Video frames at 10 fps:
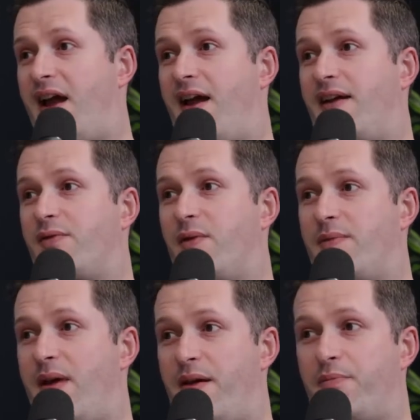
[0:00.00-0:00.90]
and
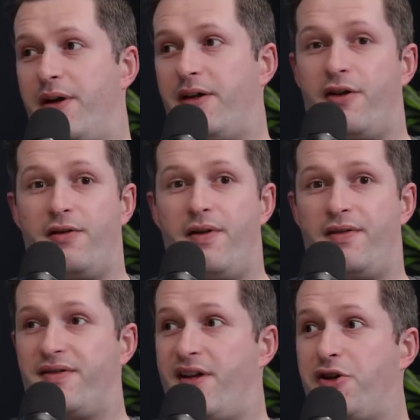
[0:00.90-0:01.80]
we had a pretty good
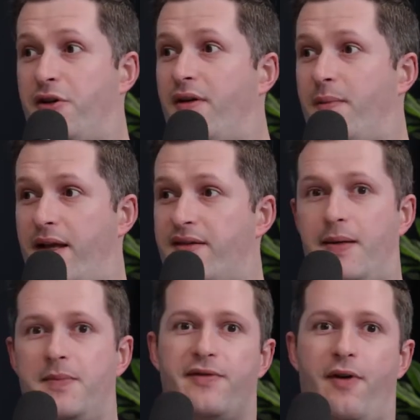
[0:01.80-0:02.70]
discussion about
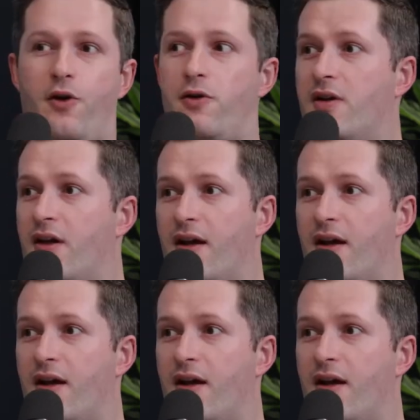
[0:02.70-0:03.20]
Teams Phone.